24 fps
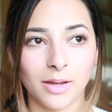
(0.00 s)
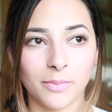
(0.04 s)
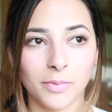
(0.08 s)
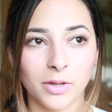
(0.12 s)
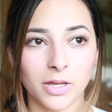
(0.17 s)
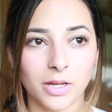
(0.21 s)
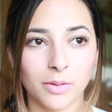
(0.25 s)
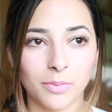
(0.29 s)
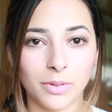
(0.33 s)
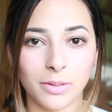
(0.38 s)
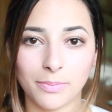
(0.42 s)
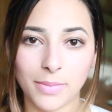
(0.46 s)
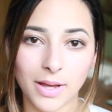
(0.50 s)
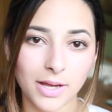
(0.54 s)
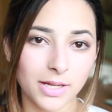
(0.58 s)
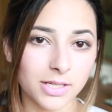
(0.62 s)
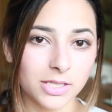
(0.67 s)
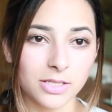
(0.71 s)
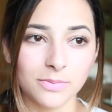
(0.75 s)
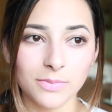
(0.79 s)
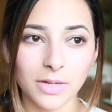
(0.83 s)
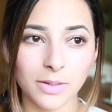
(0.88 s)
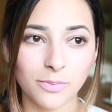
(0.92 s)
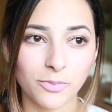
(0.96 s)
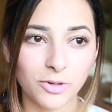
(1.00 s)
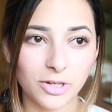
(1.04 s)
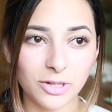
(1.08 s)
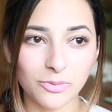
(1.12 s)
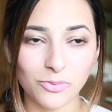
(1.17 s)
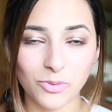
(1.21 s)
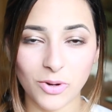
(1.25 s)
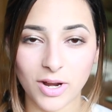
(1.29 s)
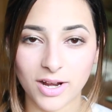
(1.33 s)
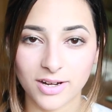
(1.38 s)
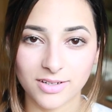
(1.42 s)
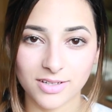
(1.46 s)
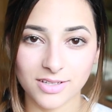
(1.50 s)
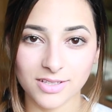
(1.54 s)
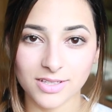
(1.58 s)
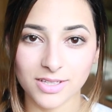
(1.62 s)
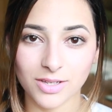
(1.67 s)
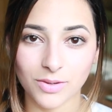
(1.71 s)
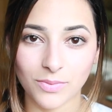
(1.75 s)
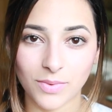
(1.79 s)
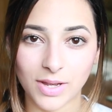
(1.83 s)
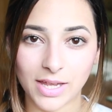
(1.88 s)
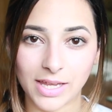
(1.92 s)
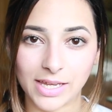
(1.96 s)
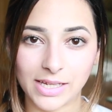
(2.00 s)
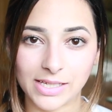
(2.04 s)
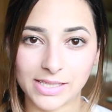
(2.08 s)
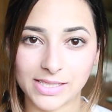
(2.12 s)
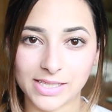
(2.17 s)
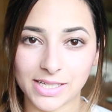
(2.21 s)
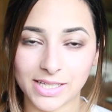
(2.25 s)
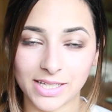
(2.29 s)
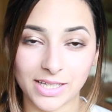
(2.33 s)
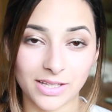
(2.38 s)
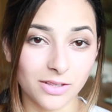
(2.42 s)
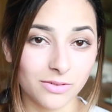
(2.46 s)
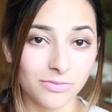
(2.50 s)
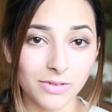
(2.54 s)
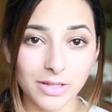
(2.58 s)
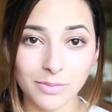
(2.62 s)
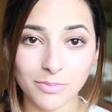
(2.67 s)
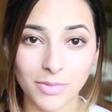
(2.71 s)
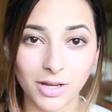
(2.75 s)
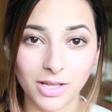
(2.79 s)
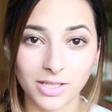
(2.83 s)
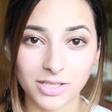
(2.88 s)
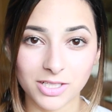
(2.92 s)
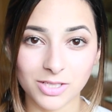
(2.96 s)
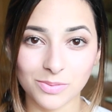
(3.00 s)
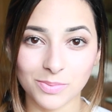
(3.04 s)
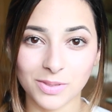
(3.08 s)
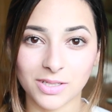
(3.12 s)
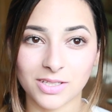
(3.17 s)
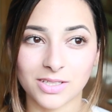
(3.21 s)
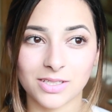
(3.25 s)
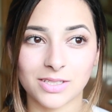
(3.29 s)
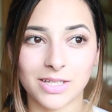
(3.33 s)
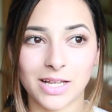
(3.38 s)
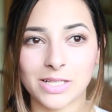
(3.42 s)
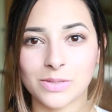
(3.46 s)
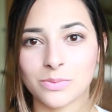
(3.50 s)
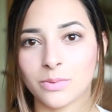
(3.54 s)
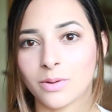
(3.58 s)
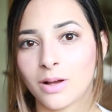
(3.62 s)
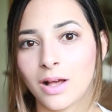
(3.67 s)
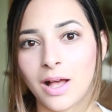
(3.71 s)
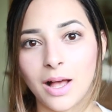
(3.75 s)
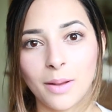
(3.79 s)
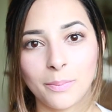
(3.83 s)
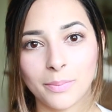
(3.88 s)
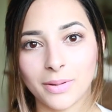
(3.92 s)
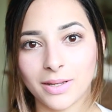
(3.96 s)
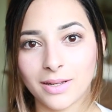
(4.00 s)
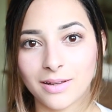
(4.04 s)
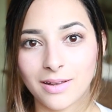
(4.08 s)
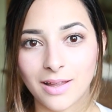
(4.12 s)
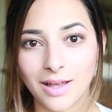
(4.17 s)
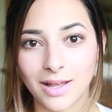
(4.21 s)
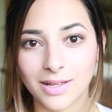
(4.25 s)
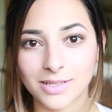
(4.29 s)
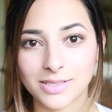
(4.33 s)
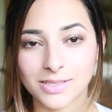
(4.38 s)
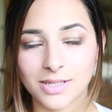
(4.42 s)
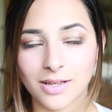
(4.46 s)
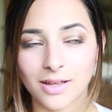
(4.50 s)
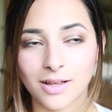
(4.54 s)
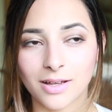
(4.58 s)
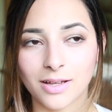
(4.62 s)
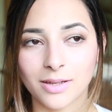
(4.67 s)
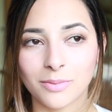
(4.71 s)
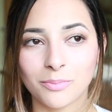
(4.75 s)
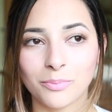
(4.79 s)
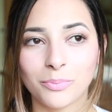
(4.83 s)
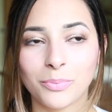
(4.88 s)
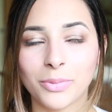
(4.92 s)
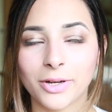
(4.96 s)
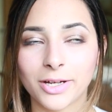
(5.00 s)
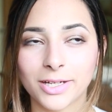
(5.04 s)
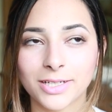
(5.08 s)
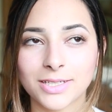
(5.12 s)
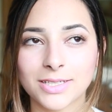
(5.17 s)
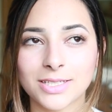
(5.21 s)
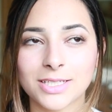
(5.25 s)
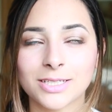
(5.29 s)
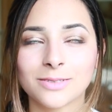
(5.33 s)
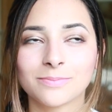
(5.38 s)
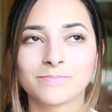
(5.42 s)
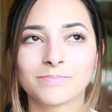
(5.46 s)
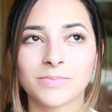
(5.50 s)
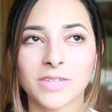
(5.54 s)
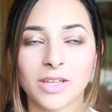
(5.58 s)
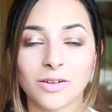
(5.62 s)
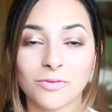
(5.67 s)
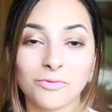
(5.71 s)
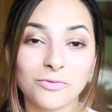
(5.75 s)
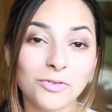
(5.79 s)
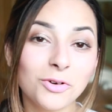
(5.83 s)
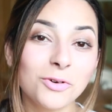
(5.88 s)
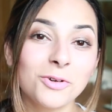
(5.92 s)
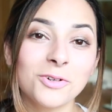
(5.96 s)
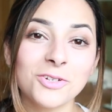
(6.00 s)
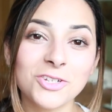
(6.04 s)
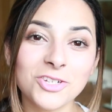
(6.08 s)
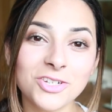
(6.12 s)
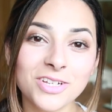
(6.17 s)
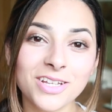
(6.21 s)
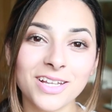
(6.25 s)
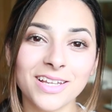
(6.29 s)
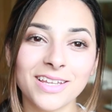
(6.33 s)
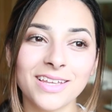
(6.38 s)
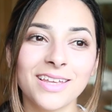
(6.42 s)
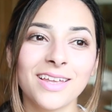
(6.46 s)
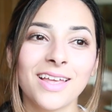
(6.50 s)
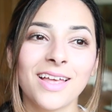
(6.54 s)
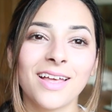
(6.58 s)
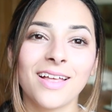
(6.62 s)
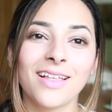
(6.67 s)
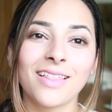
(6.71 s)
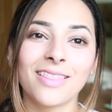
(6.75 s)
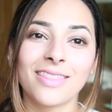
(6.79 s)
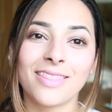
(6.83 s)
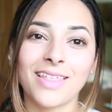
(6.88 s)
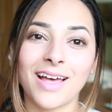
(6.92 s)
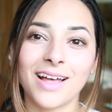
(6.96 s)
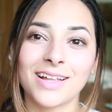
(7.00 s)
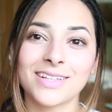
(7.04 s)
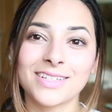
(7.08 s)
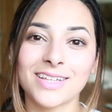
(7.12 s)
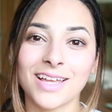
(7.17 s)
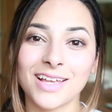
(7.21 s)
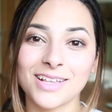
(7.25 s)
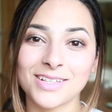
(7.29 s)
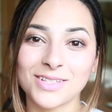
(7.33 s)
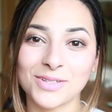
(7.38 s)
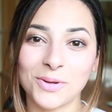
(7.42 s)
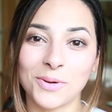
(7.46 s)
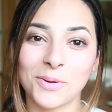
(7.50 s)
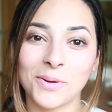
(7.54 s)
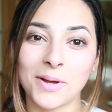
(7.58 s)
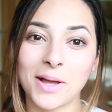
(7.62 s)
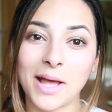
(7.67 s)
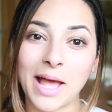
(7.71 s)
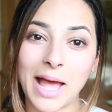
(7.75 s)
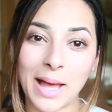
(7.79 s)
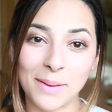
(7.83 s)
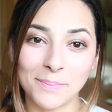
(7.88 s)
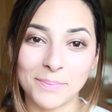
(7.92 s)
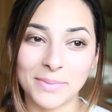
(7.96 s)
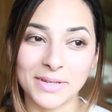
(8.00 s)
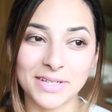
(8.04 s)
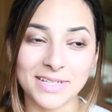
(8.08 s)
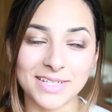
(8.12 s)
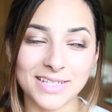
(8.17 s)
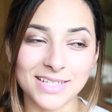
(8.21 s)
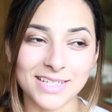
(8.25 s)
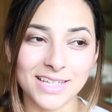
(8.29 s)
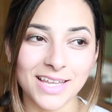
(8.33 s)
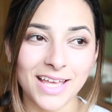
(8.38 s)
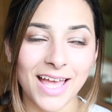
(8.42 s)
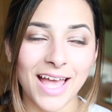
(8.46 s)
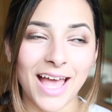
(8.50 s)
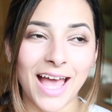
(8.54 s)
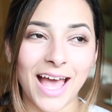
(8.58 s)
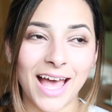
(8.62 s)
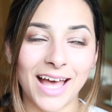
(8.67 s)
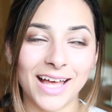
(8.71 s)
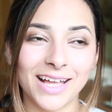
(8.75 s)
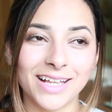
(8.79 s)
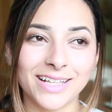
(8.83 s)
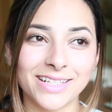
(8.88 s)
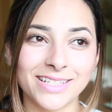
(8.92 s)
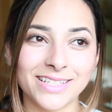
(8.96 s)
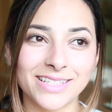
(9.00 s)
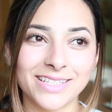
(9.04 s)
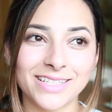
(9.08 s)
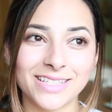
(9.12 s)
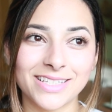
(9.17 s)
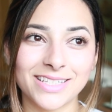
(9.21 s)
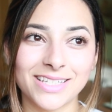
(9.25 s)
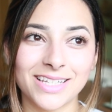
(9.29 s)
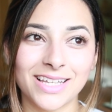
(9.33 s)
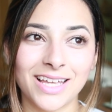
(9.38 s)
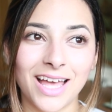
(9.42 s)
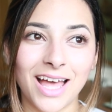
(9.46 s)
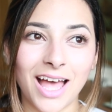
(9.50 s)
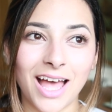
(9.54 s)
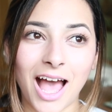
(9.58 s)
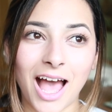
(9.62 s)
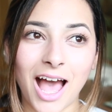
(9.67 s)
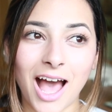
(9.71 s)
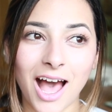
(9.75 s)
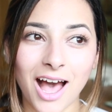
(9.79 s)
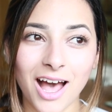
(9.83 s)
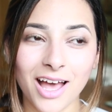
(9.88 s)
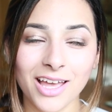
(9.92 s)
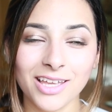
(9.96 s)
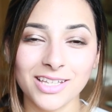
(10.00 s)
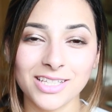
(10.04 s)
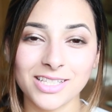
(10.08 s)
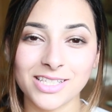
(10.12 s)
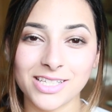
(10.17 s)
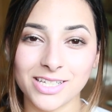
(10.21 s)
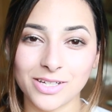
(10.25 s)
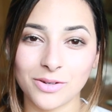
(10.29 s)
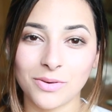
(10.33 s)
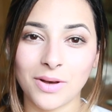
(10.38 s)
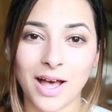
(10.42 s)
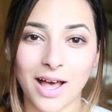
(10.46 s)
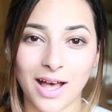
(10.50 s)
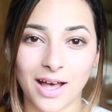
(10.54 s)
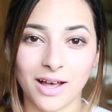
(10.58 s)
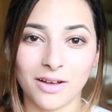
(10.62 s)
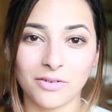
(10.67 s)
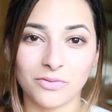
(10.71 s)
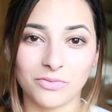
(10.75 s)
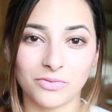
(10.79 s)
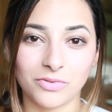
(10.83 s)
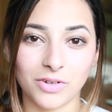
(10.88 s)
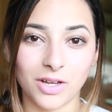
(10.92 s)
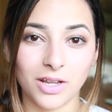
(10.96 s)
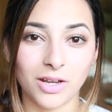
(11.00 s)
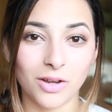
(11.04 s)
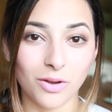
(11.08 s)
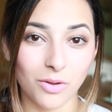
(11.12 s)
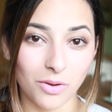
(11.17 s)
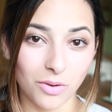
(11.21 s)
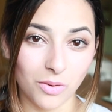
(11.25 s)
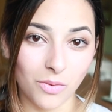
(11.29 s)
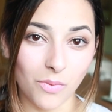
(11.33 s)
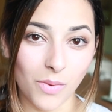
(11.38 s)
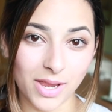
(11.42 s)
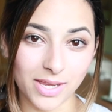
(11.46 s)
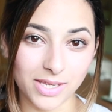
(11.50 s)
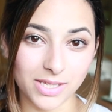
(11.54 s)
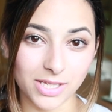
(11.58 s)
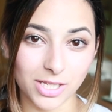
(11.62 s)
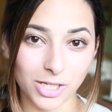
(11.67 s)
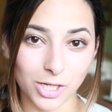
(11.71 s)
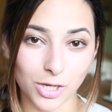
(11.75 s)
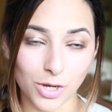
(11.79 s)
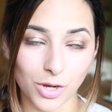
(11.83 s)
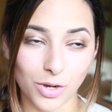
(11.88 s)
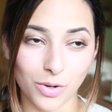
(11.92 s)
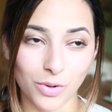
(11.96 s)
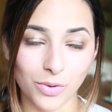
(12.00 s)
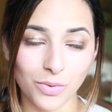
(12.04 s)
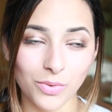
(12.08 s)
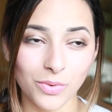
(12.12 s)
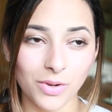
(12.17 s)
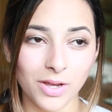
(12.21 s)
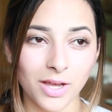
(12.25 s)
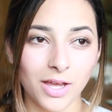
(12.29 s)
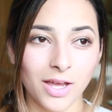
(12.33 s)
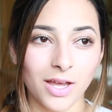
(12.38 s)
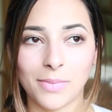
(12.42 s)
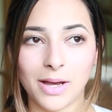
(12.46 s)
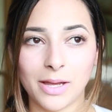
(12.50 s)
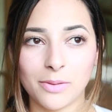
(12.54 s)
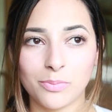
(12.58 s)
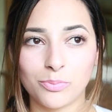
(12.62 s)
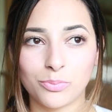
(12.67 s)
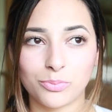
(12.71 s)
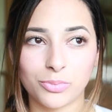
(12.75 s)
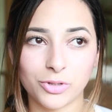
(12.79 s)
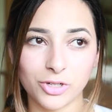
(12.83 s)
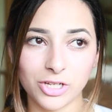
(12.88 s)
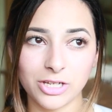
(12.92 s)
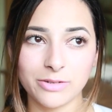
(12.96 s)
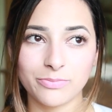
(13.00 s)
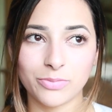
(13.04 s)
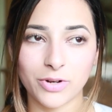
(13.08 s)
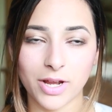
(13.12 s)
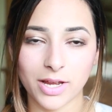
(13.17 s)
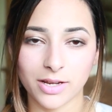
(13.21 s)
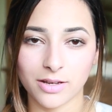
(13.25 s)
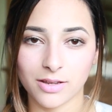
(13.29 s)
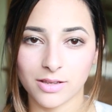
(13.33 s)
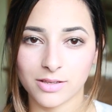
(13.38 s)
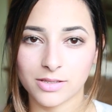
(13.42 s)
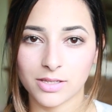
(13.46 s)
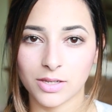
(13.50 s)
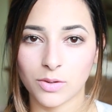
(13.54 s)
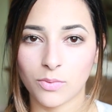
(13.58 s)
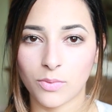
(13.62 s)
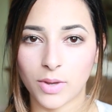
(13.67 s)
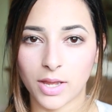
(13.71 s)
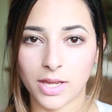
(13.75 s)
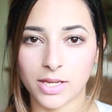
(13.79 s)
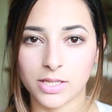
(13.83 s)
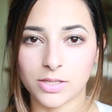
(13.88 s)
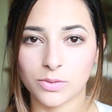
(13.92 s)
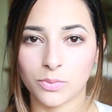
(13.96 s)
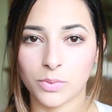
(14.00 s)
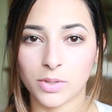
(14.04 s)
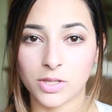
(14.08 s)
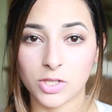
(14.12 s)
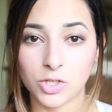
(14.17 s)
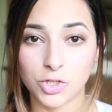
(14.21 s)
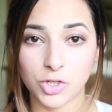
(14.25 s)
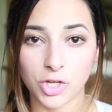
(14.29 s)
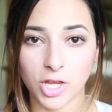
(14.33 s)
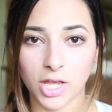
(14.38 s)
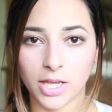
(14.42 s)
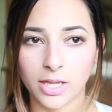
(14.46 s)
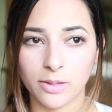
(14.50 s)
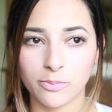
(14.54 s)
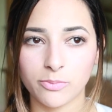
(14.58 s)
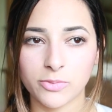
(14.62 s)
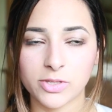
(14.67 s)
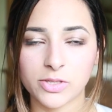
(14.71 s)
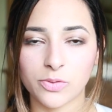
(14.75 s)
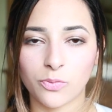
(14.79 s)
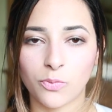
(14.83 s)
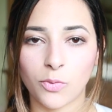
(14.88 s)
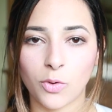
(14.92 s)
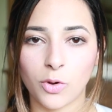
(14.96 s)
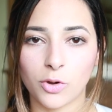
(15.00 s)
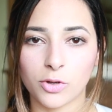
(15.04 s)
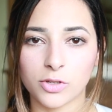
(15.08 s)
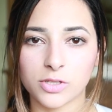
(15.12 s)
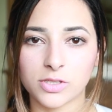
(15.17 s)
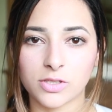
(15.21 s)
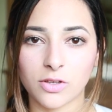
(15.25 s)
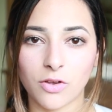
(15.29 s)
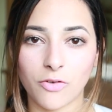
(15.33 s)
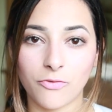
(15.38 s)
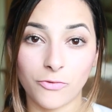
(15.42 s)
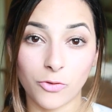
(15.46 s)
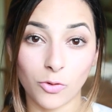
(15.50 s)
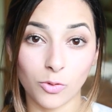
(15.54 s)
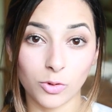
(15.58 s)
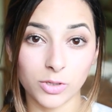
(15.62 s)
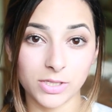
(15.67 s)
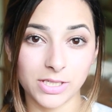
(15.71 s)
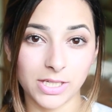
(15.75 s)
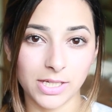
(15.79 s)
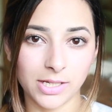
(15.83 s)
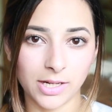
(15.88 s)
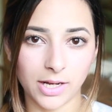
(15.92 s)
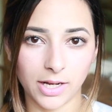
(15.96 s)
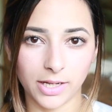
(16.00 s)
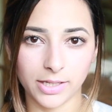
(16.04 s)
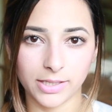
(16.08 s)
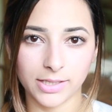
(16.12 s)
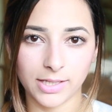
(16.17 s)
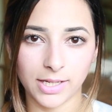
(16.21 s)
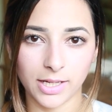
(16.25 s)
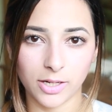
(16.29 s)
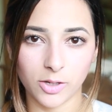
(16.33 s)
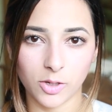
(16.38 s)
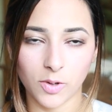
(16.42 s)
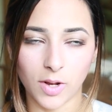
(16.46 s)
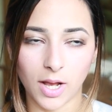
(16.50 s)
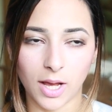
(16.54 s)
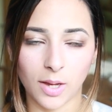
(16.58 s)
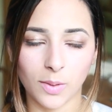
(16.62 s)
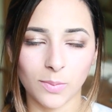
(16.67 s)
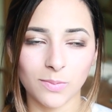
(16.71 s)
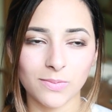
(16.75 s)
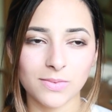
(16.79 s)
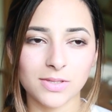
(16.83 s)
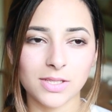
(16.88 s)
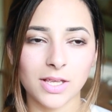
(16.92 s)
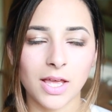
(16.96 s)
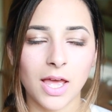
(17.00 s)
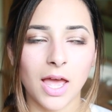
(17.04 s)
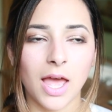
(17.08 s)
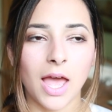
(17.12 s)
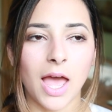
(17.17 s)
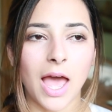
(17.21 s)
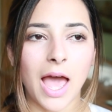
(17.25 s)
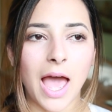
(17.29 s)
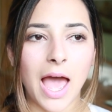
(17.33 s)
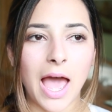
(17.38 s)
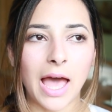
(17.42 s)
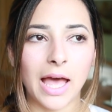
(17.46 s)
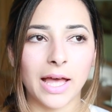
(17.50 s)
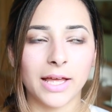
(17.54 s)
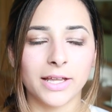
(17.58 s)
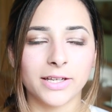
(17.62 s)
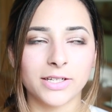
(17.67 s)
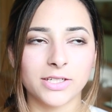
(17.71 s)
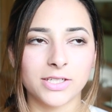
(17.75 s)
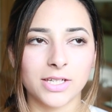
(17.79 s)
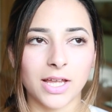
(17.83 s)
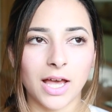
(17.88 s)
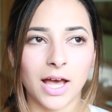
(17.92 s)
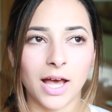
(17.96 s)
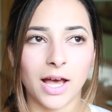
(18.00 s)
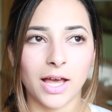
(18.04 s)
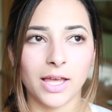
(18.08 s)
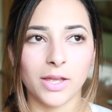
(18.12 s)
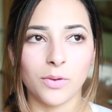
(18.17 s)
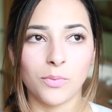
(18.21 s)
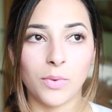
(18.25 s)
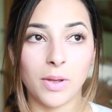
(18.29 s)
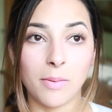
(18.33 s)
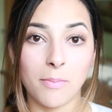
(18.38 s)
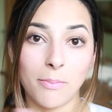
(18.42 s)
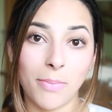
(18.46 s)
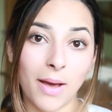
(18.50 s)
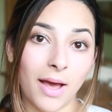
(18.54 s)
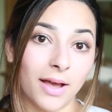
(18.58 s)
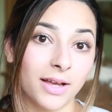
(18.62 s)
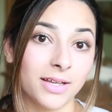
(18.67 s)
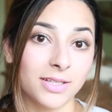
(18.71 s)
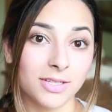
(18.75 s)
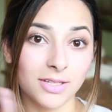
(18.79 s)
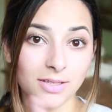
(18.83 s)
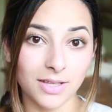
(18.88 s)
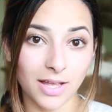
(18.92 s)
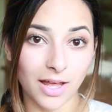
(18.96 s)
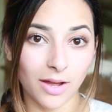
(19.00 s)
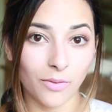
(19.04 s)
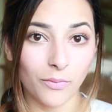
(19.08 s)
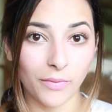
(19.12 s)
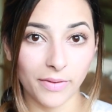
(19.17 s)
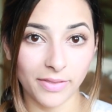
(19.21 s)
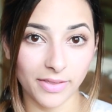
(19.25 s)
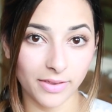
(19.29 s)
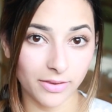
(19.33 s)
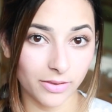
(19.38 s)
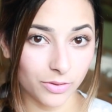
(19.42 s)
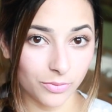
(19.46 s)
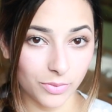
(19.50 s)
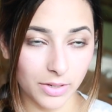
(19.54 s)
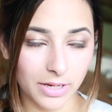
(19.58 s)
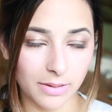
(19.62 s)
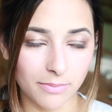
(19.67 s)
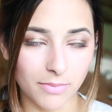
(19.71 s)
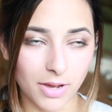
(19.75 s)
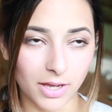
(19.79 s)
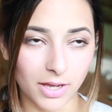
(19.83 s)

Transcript: I'm gonna be back to my pre-pregnancy weight in 3 months, because that's what happened last time. But unfortunately, that has not happened, and I still have a long way to go. My pre-pregnancy weight with James was 49 kilograms, and I went back to that within 3